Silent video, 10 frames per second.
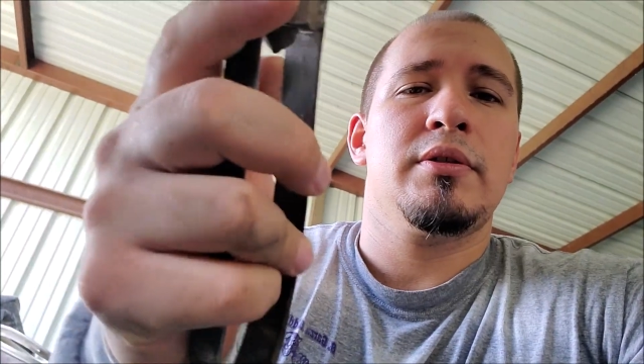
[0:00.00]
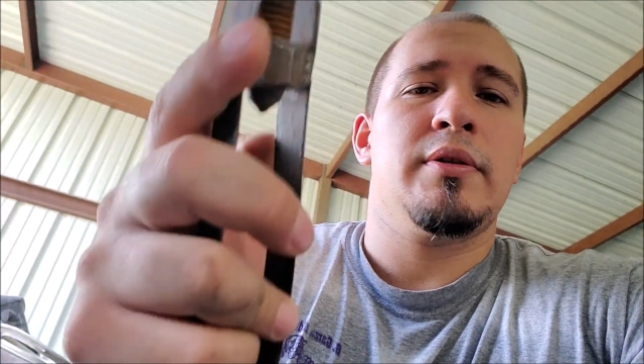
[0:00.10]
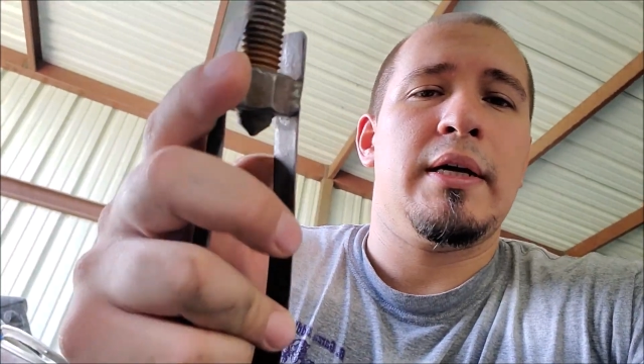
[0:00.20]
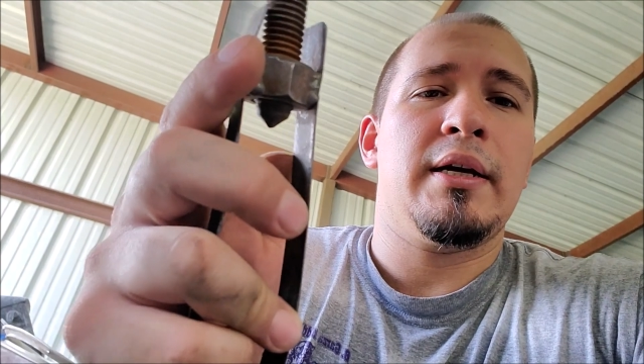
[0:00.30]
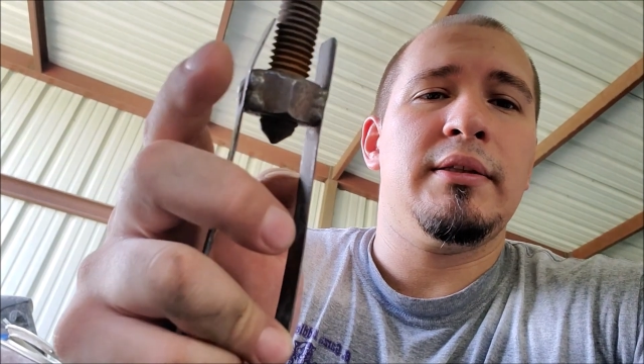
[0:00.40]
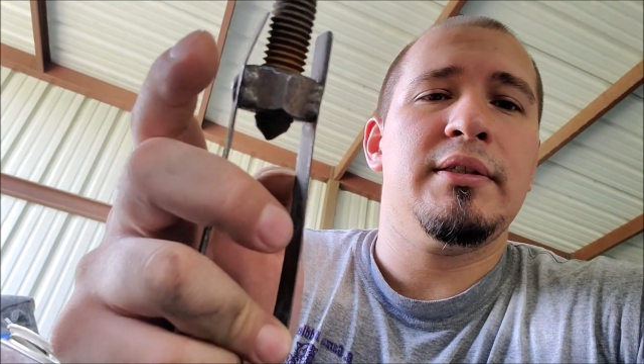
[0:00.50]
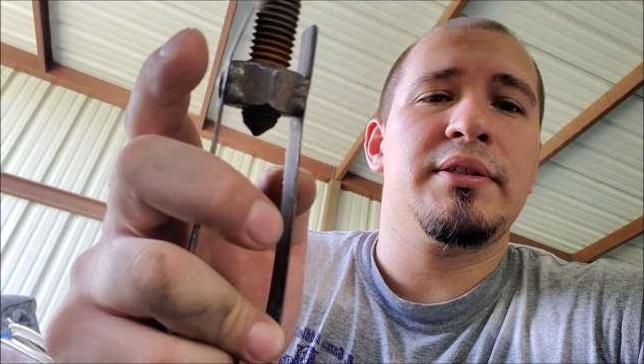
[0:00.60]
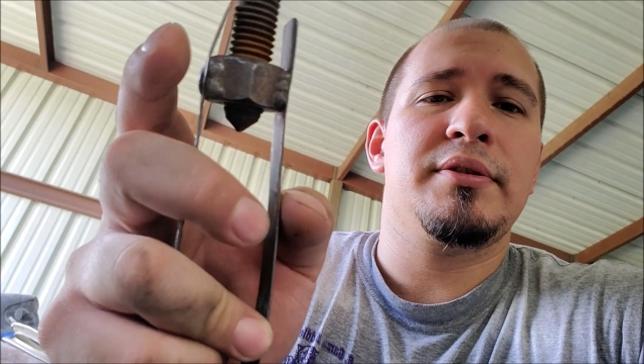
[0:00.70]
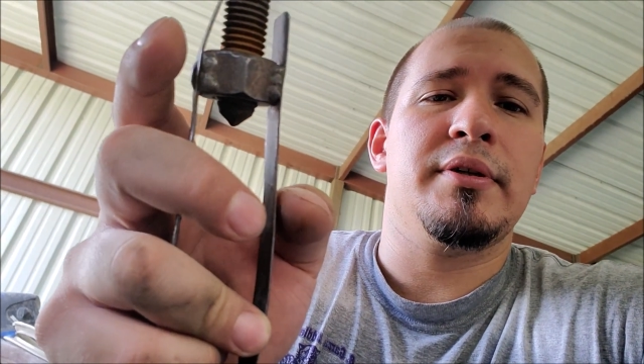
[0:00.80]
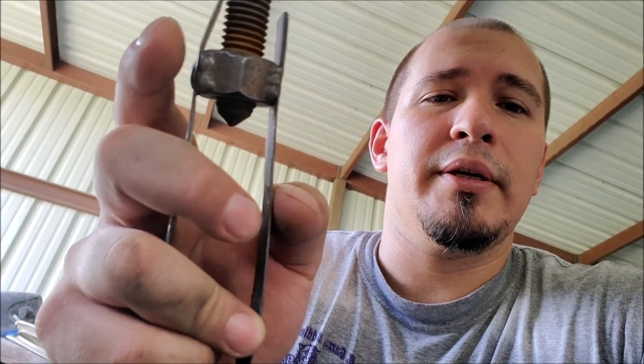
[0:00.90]
So I cut this
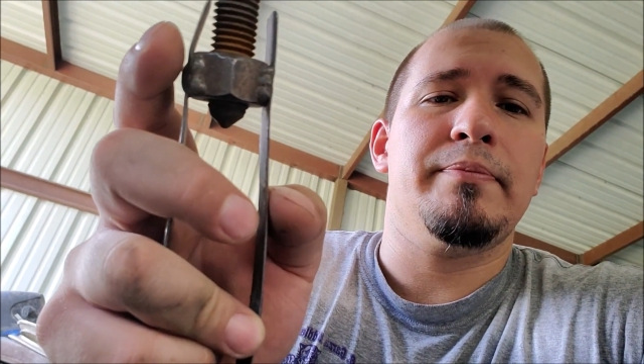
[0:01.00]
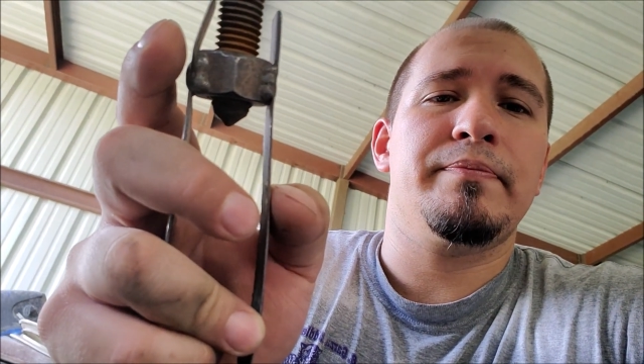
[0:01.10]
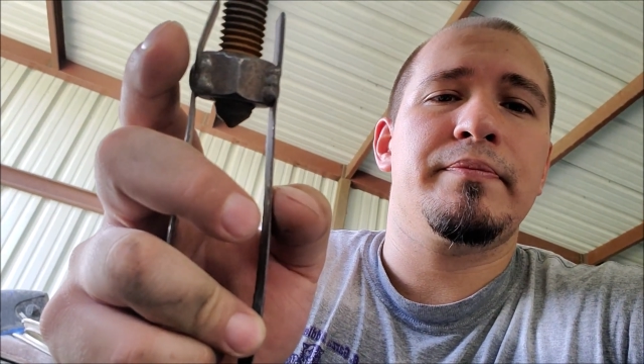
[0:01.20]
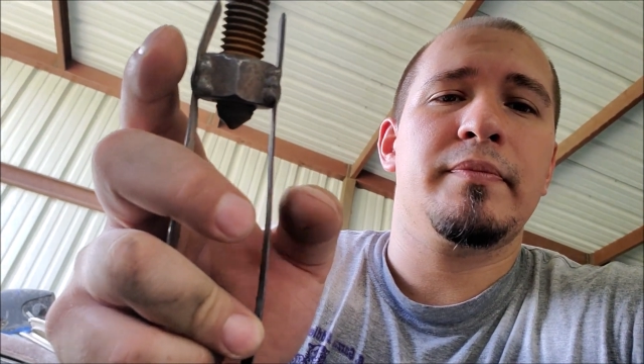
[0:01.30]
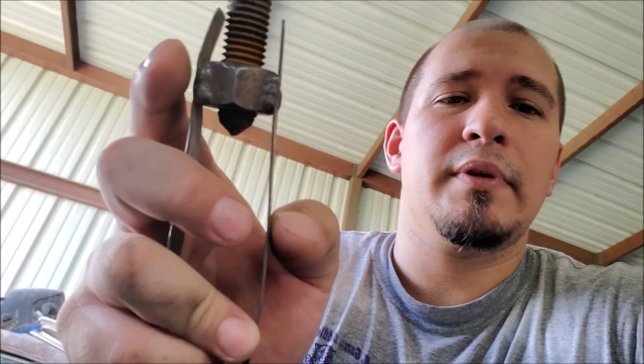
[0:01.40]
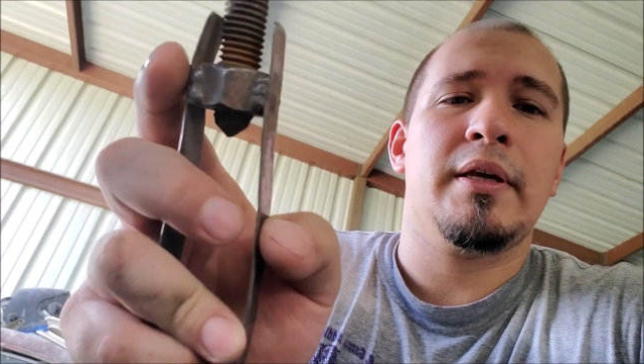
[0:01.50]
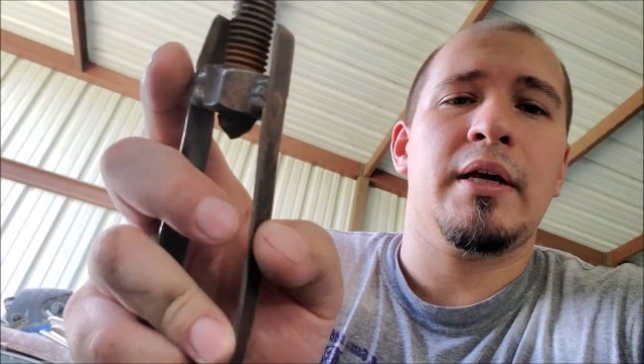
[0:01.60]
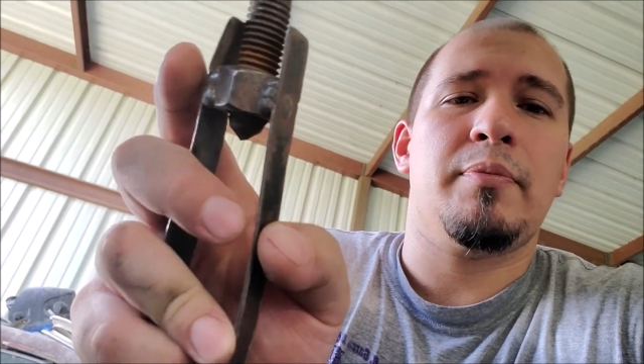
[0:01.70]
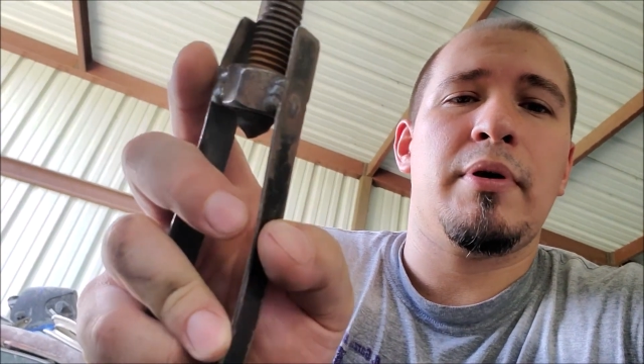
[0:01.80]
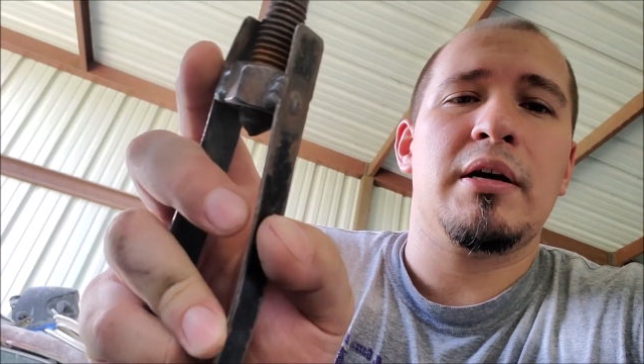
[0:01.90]
strip at
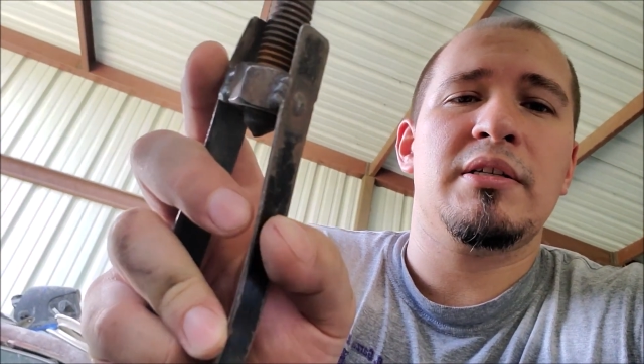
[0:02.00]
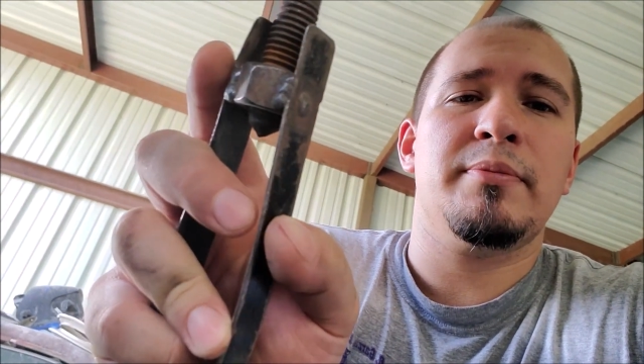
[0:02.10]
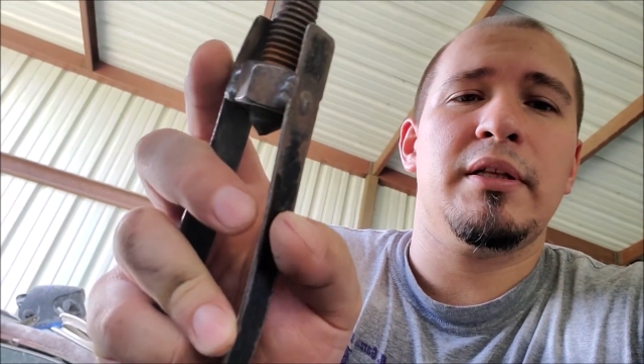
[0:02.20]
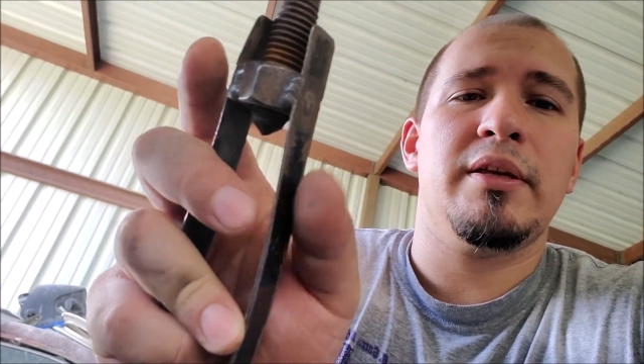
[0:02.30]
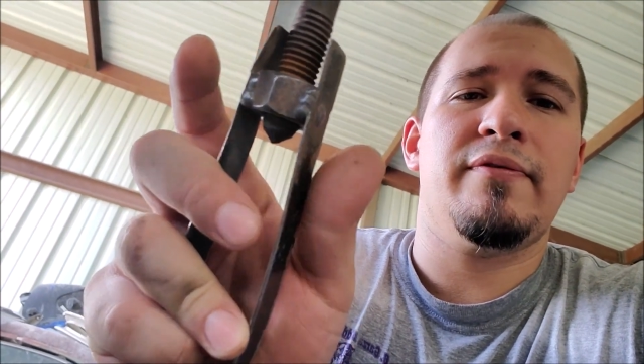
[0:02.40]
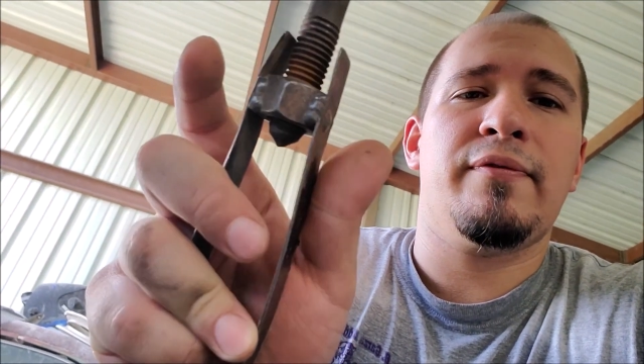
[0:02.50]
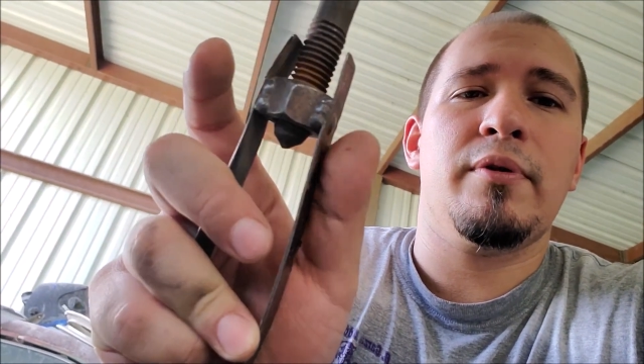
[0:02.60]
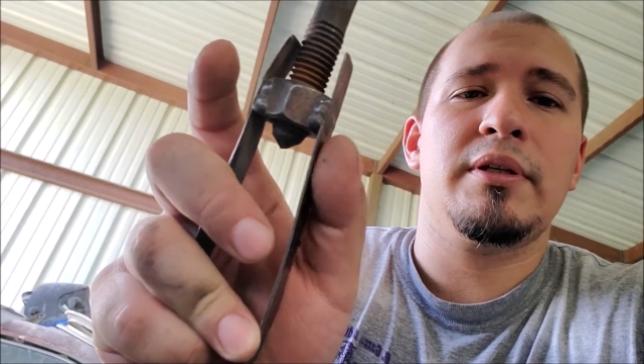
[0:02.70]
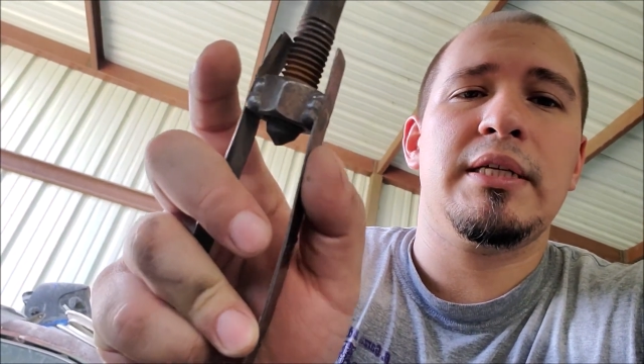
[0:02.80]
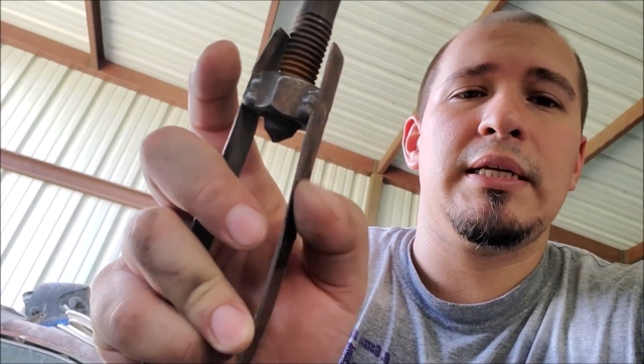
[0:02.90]
approximately
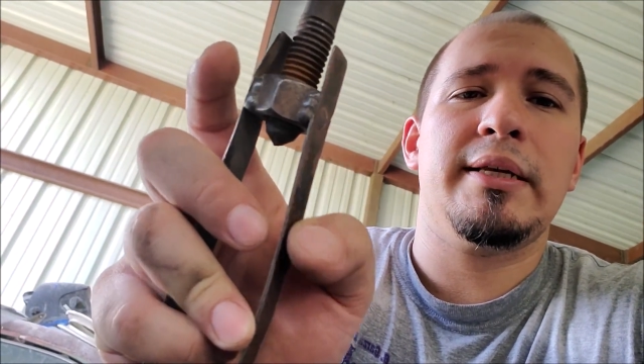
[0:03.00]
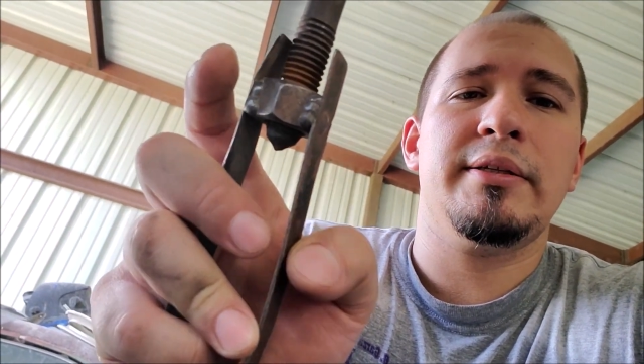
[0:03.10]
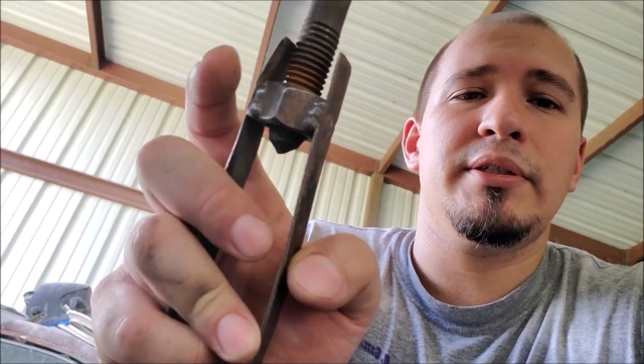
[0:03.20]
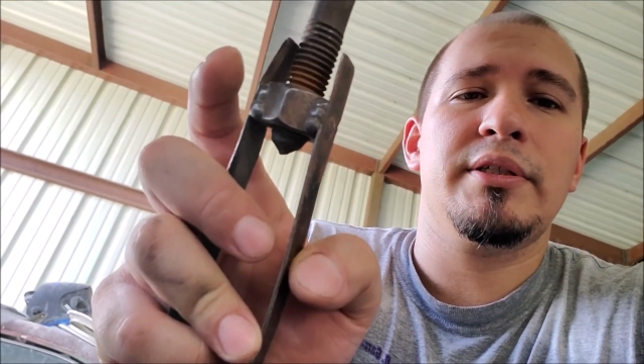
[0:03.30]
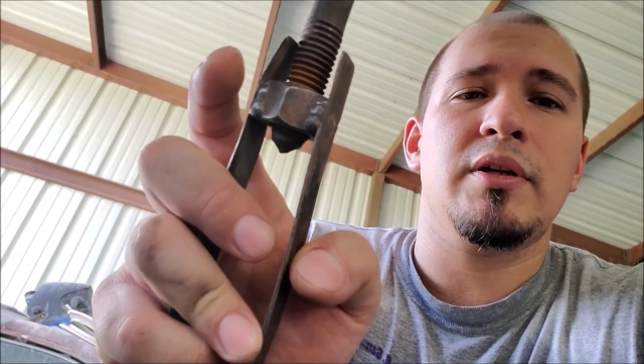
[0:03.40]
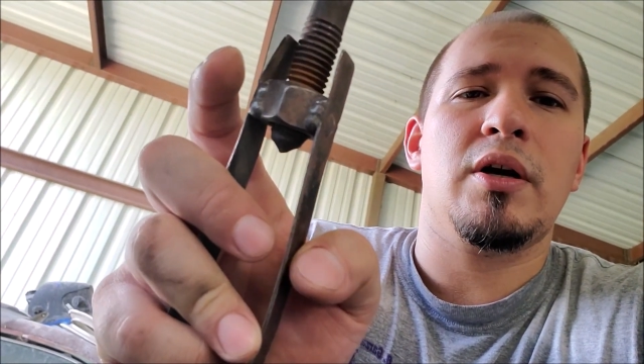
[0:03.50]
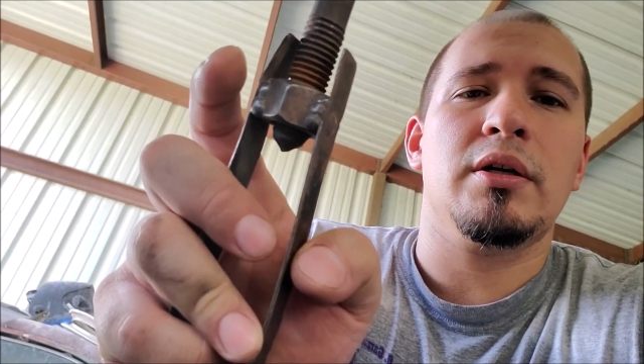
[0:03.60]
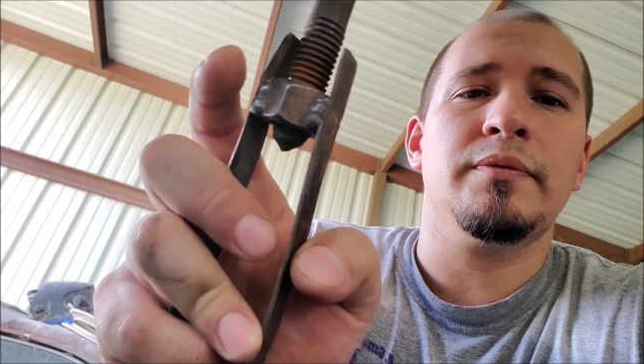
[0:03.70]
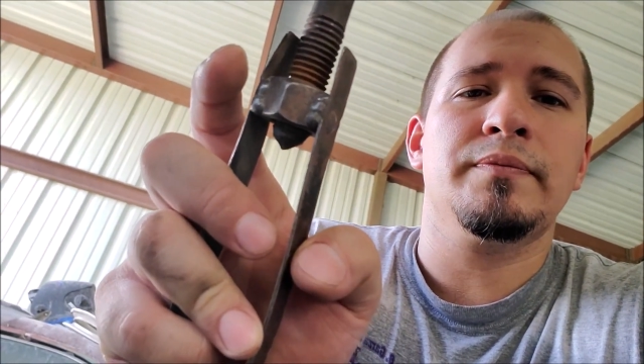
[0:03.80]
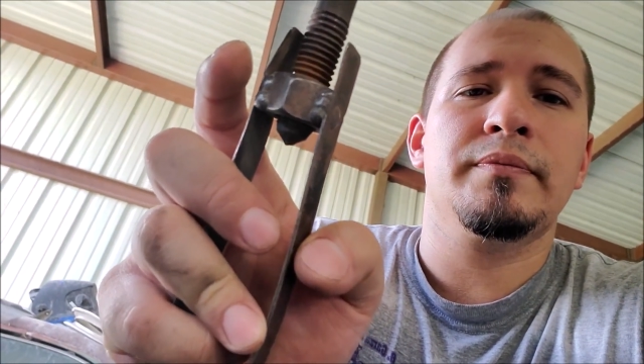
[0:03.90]
14 inches long